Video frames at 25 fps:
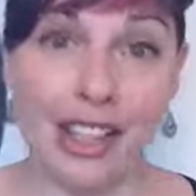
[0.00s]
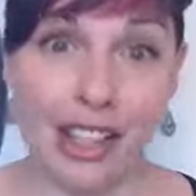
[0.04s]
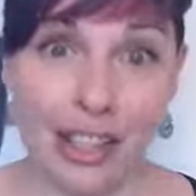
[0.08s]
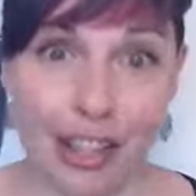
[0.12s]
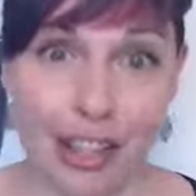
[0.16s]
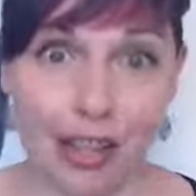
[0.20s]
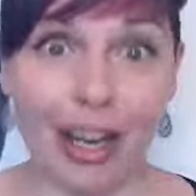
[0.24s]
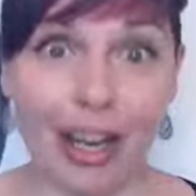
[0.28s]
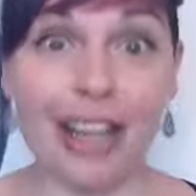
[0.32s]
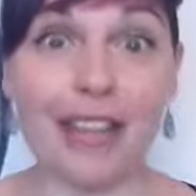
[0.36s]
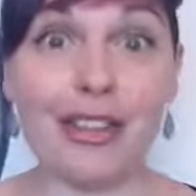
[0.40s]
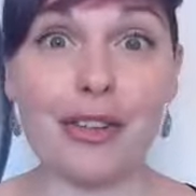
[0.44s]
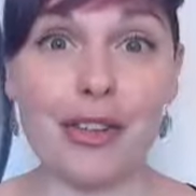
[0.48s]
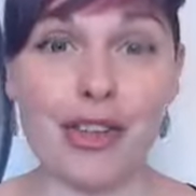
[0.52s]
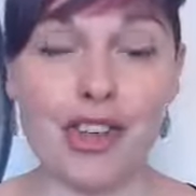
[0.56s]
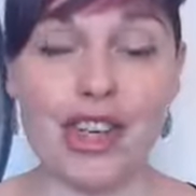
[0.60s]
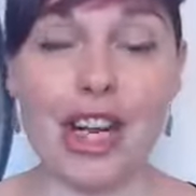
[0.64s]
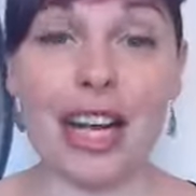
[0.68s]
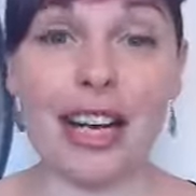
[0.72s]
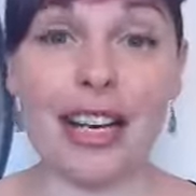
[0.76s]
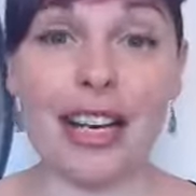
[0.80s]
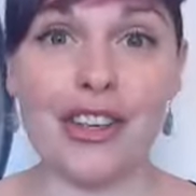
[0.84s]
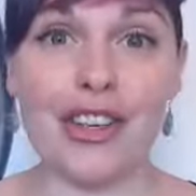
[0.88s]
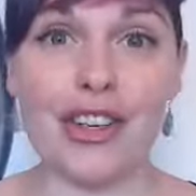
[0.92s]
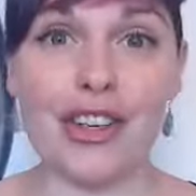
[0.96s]
Try to
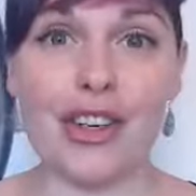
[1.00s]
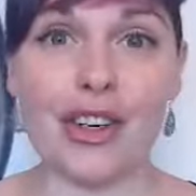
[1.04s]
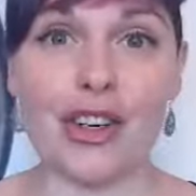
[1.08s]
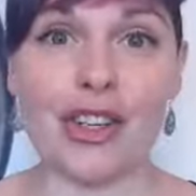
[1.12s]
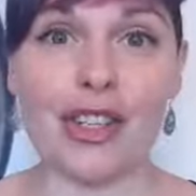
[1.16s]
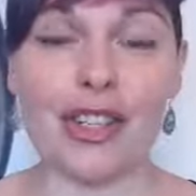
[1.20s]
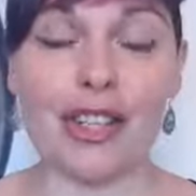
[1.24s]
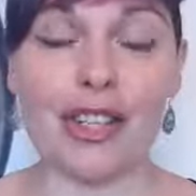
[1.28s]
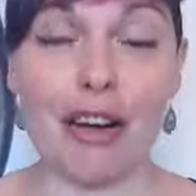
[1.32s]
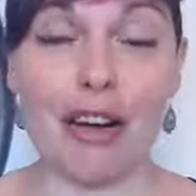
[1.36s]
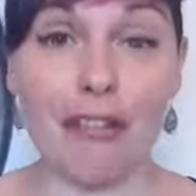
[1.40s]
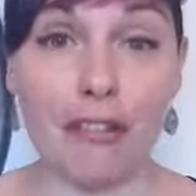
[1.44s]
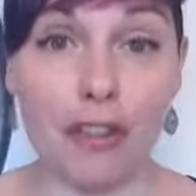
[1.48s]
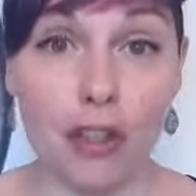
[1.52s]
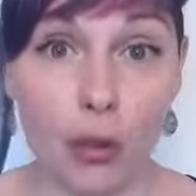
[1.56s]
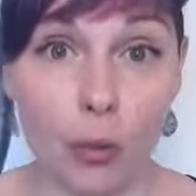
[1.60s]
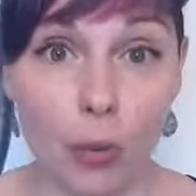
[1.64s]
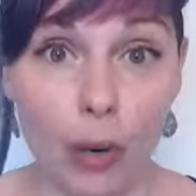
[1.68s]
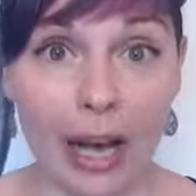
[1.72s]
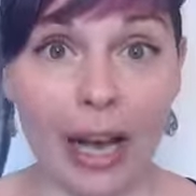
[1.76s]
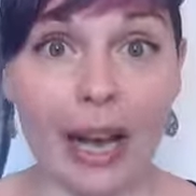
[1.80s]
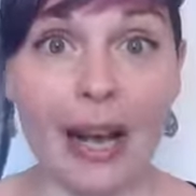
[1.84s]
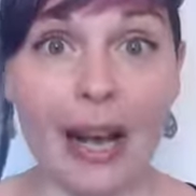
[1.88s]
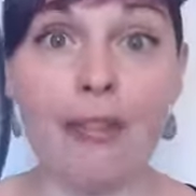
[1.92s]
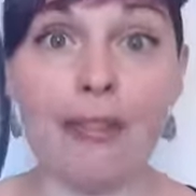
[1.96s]
challenge yourself.
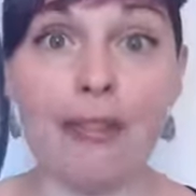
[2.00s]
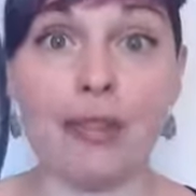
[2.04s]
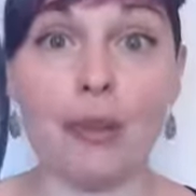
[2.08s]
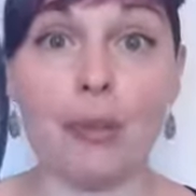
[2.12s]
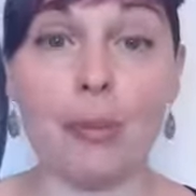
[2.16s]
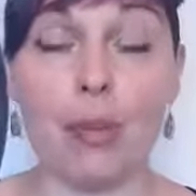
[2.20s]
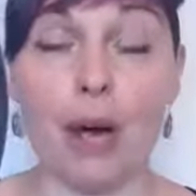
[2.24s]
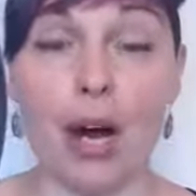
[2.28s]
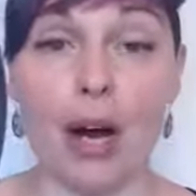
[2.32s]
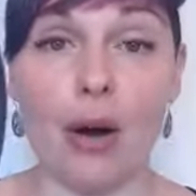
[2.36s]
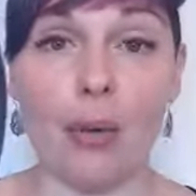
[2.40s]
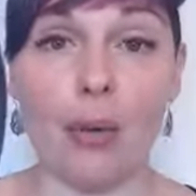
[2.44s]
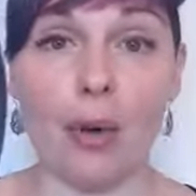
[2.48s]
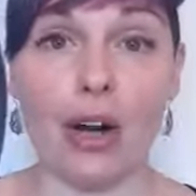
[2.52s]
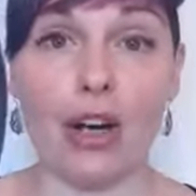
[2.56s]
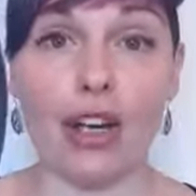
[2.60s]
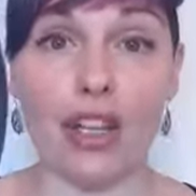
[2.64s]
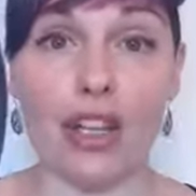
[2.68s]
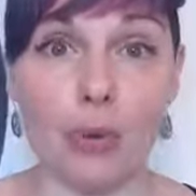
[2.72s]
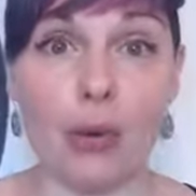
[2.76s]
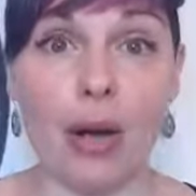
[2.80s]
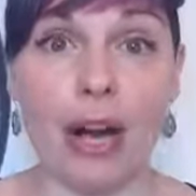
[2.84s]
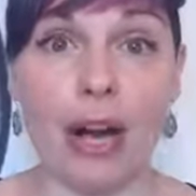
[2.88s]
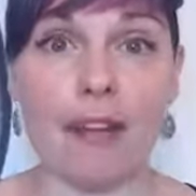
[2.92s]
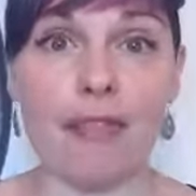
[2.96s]
You have the power,
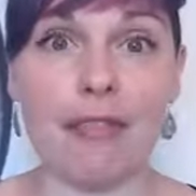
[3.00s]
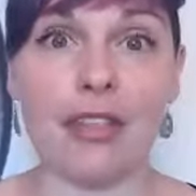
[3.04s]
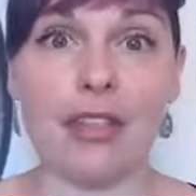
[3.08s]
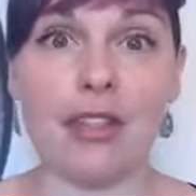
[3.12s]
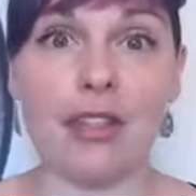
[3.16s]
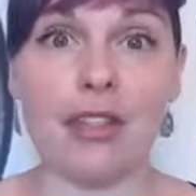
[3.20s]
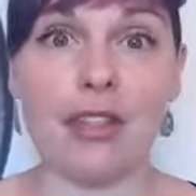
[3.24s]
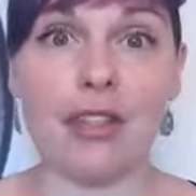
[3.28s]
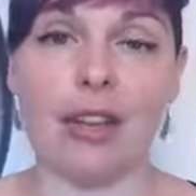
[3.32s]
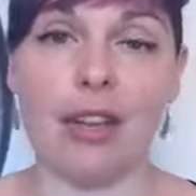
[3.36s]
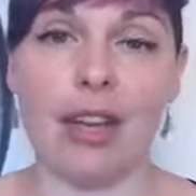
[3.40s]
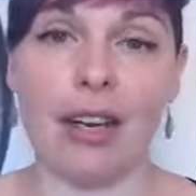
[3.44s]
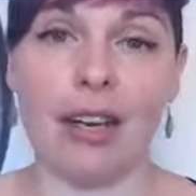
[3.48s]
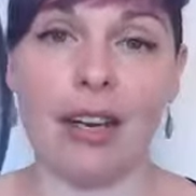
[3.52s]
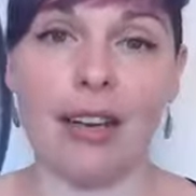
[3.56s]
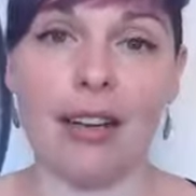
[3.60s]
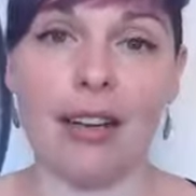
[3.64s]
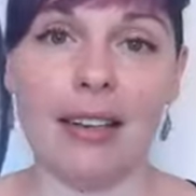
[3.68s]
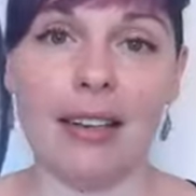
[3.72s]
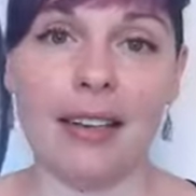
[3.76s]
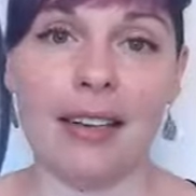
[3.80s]
you have it within.